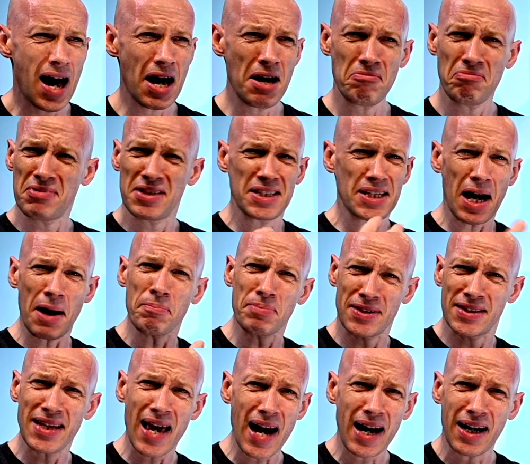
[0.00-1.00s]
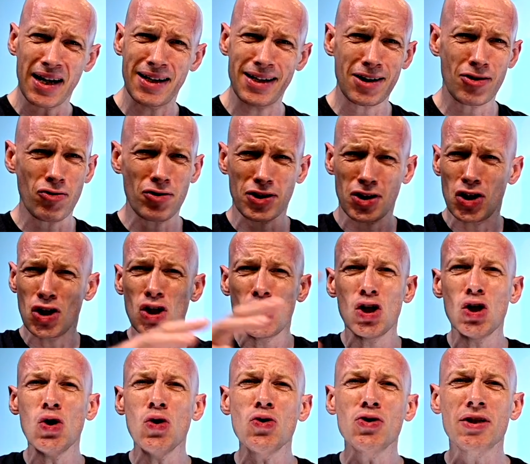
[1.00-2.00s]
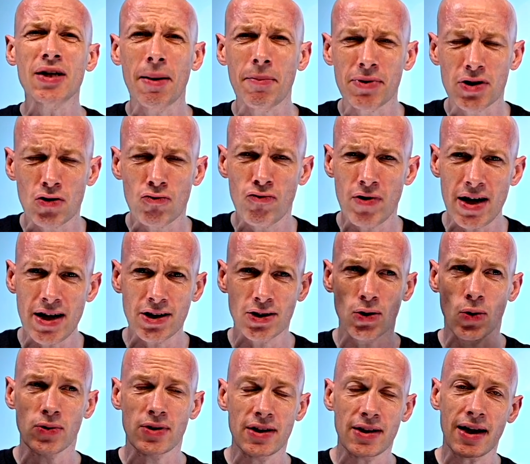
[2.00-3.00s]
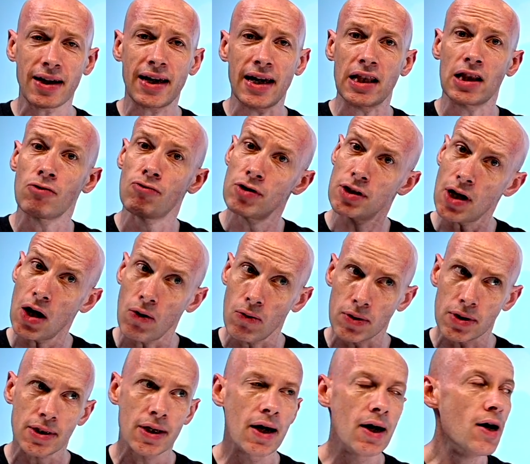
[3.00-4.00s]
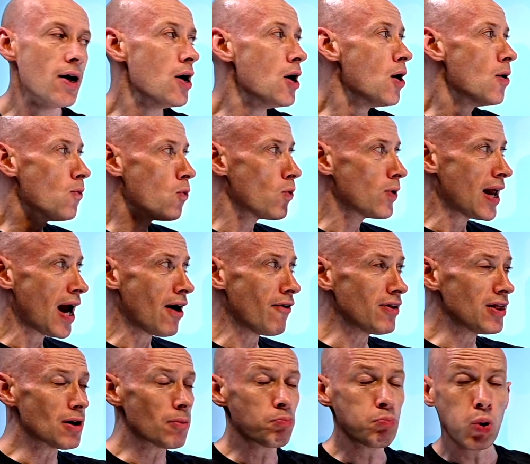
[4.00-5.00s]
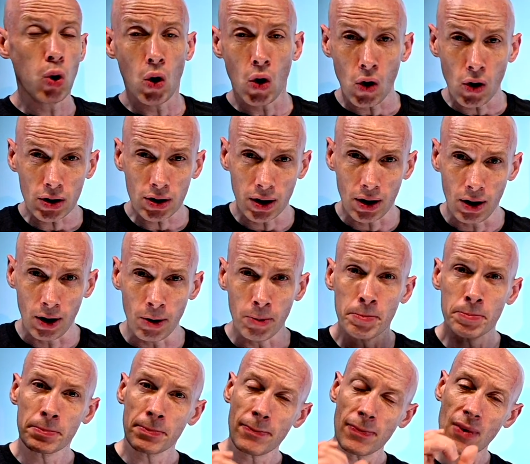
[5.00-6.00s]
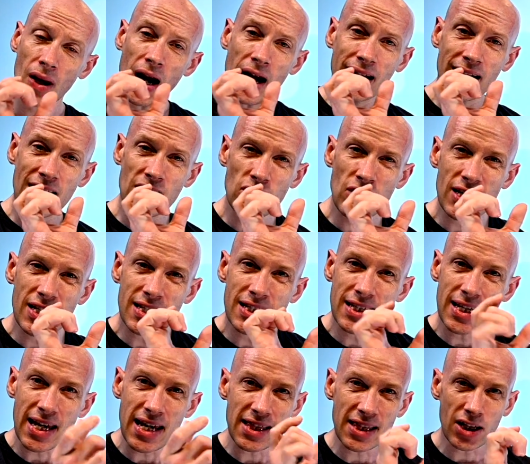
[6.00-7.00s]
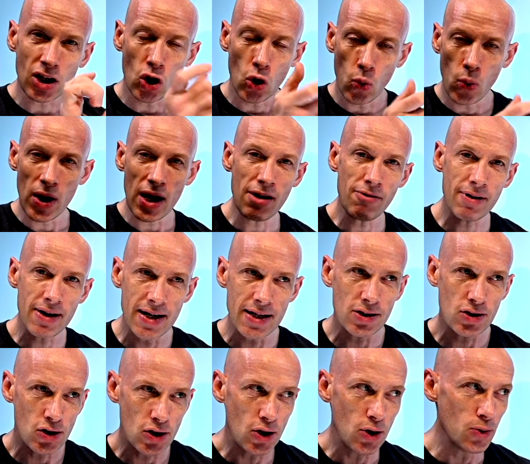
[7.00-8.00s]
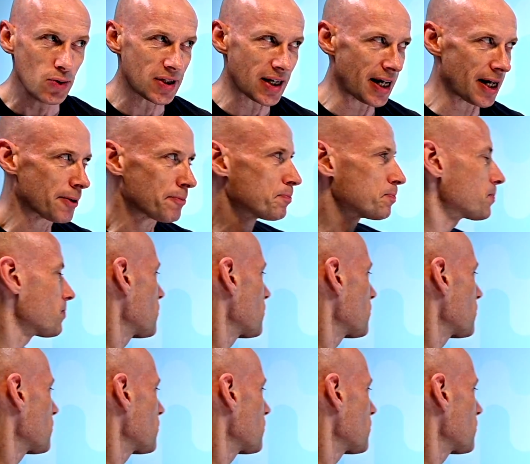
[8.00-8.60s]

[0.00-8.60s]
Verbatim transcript: and sub-second across huge numbers of resources, I get the results. Well, now in the portal, I can actually see the query it's using.